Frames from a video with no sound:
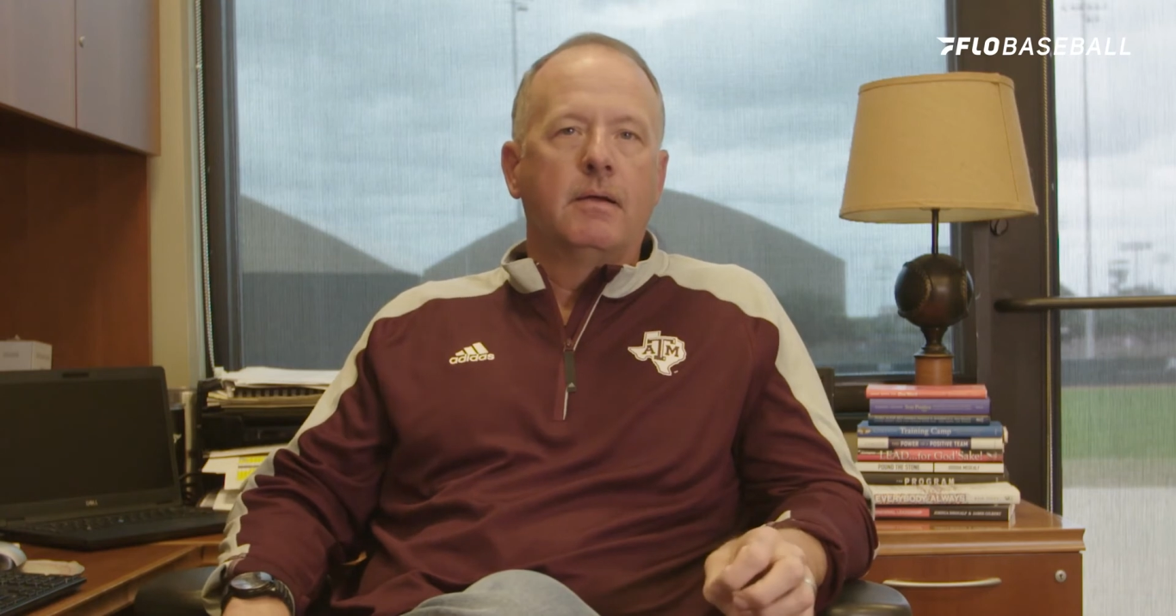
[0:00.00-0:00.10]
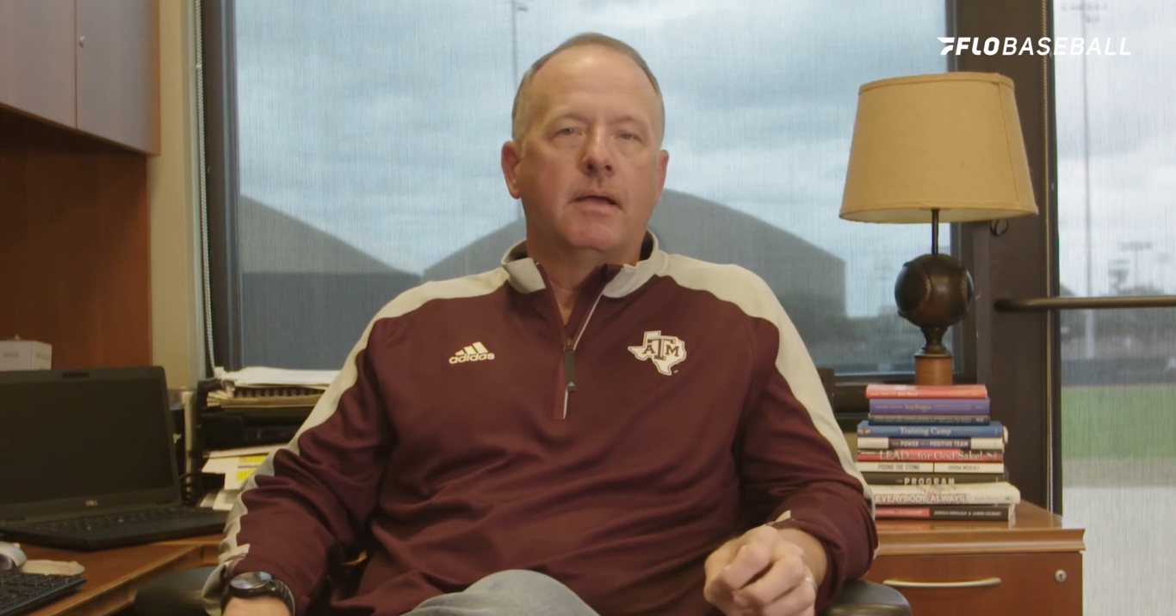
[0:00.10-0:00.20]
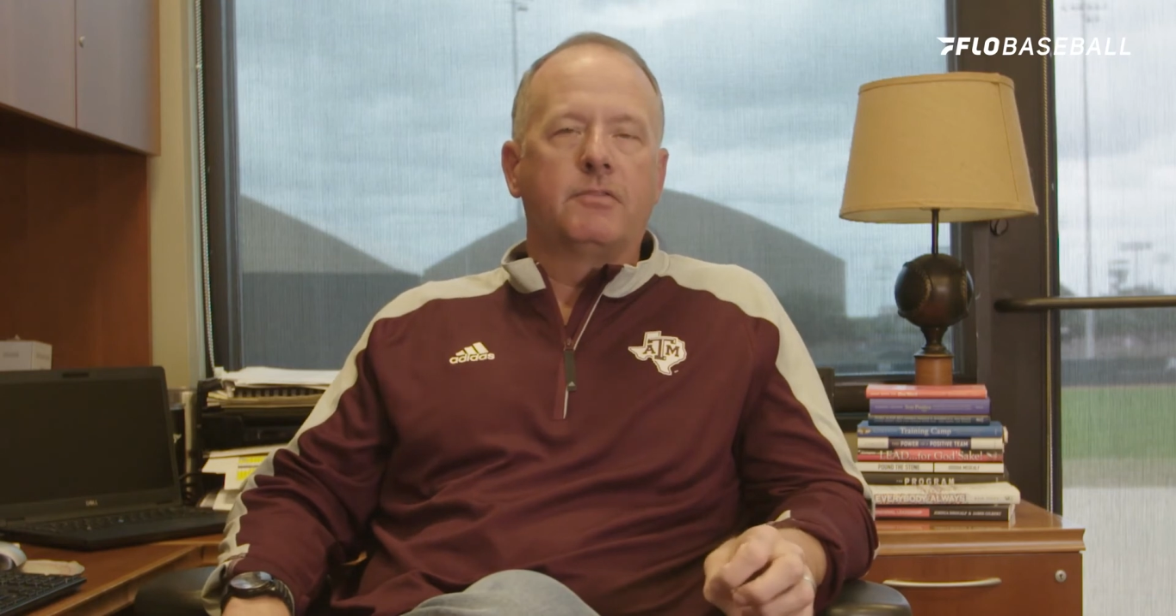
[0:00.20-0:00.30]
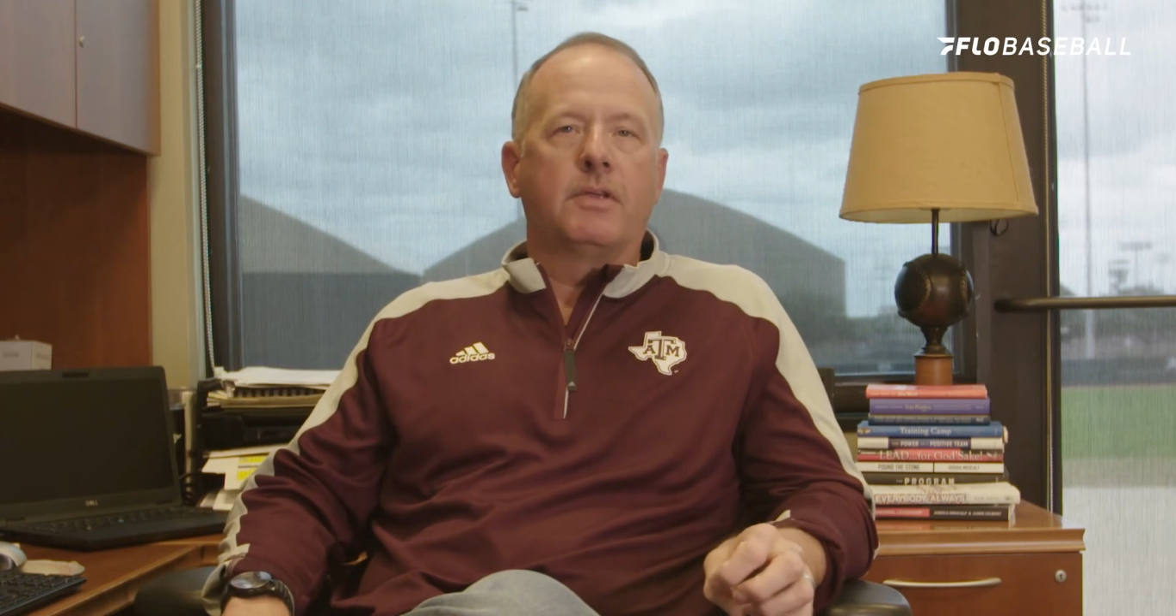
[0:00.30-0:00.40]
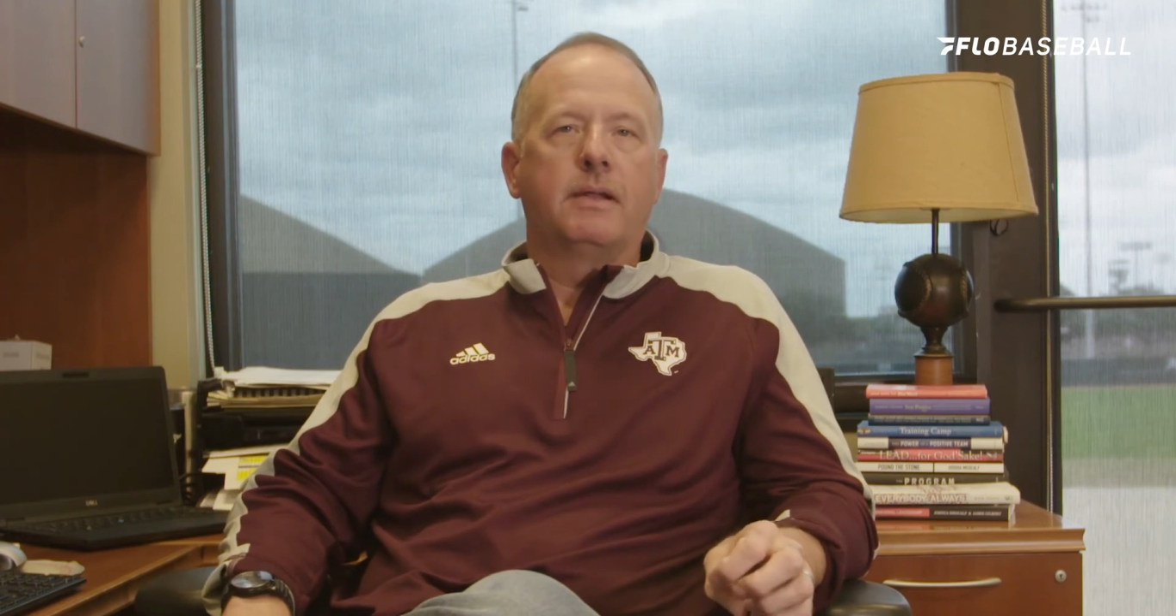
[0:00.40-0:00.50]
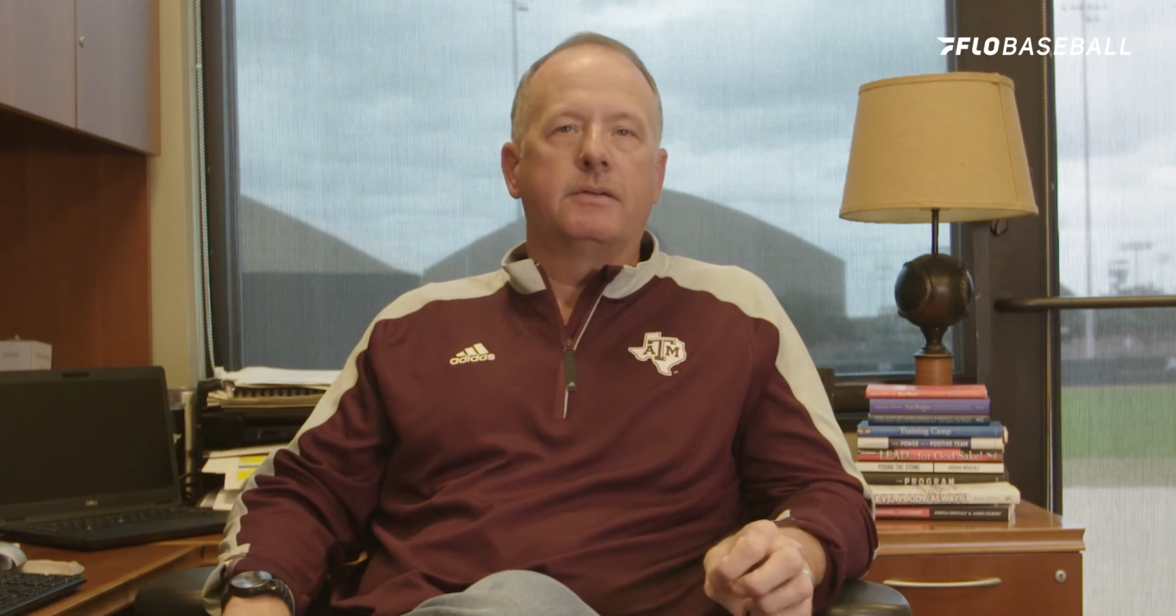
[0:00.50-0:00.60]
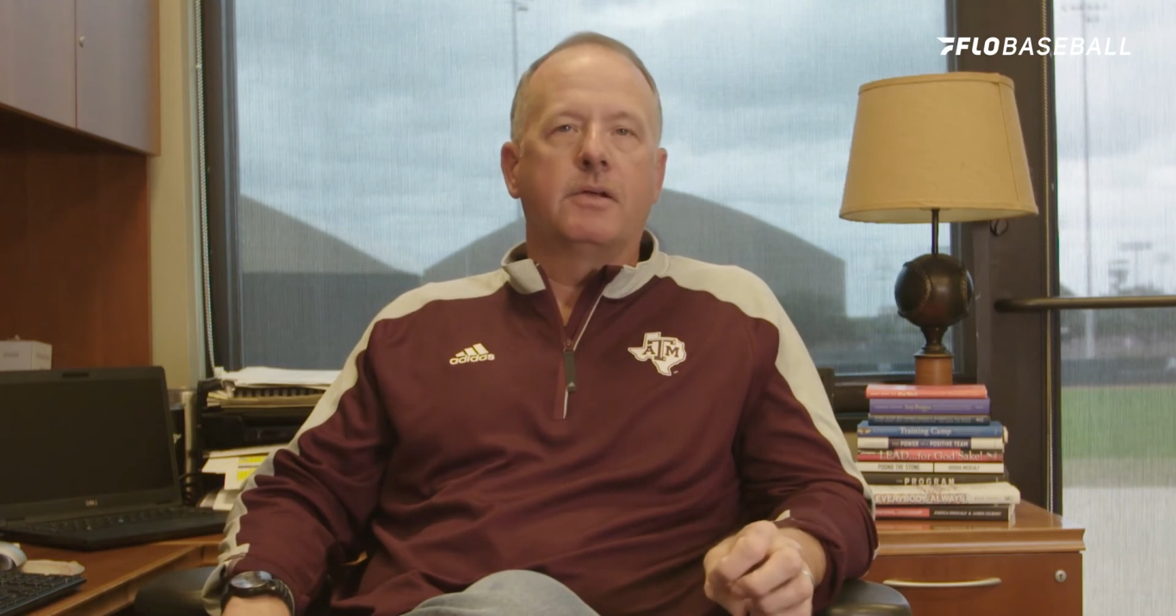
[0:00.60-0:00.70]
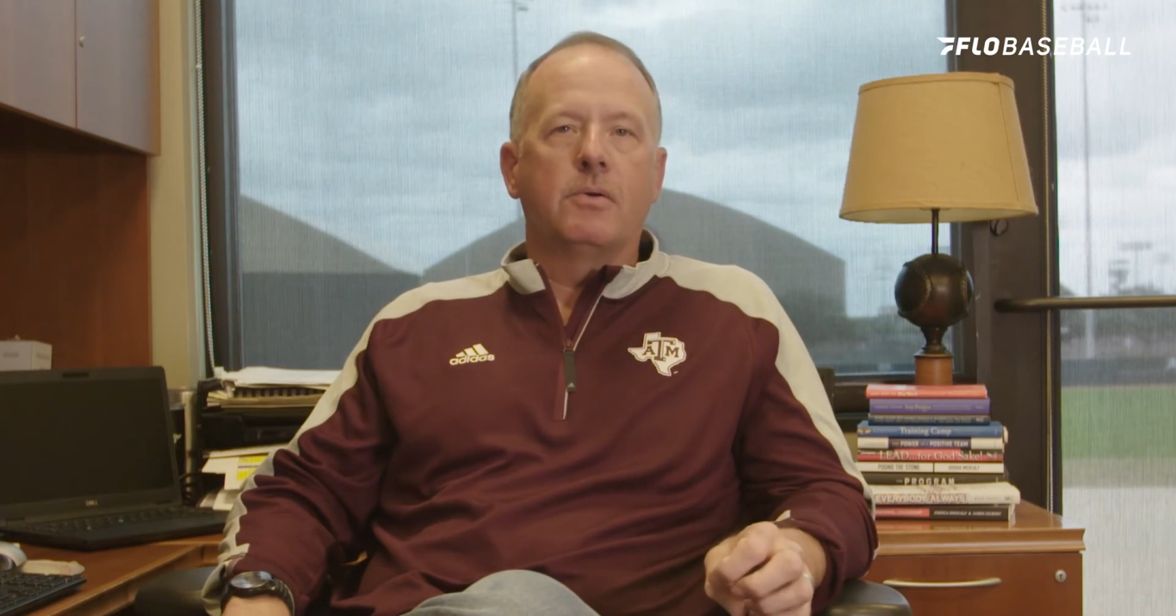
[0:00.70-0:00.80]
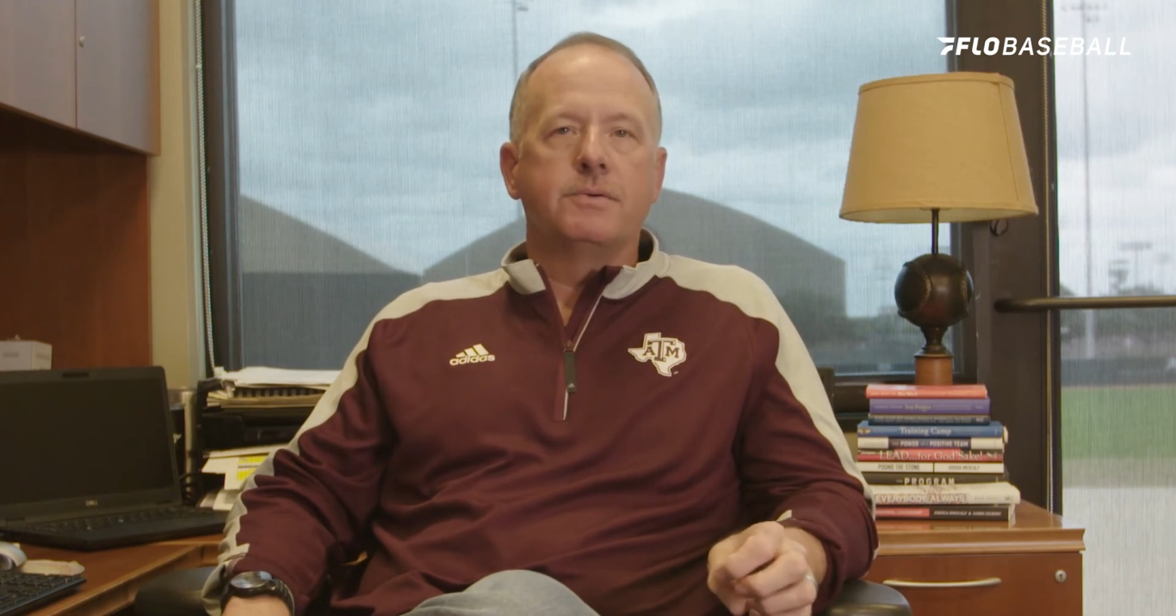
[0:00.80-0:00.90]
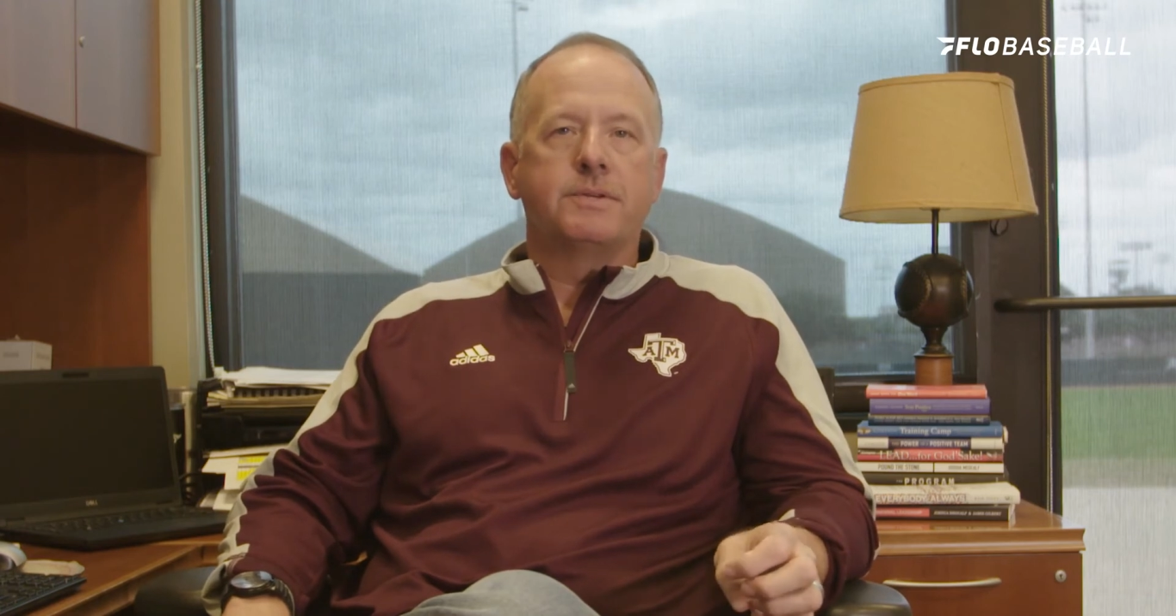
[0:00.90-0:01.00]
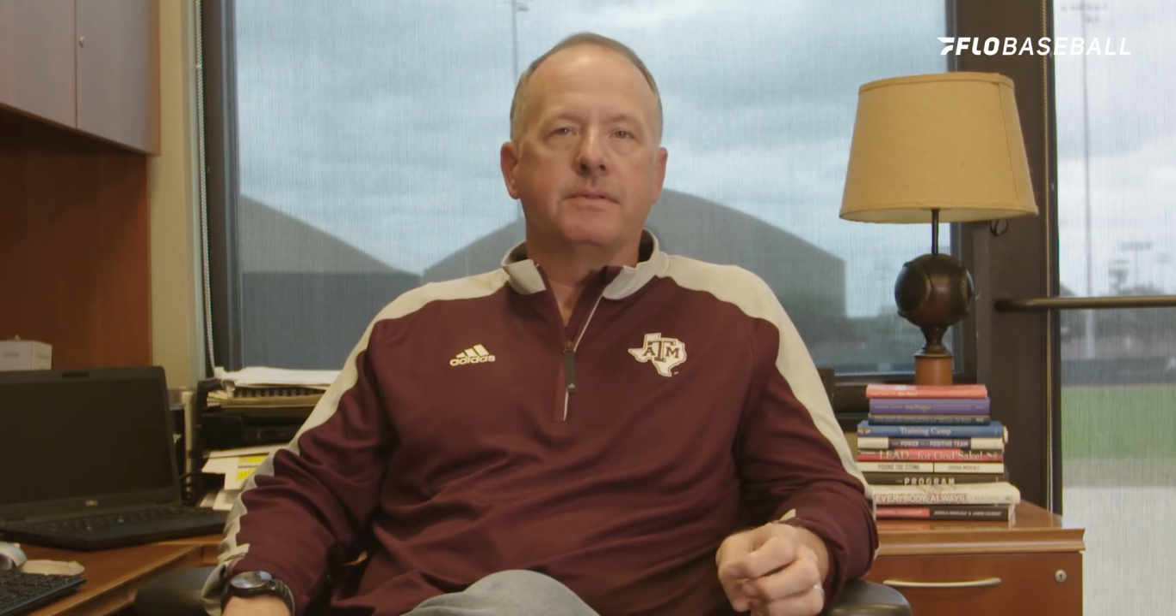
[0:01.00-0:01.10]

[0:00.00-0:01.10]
as a head coach,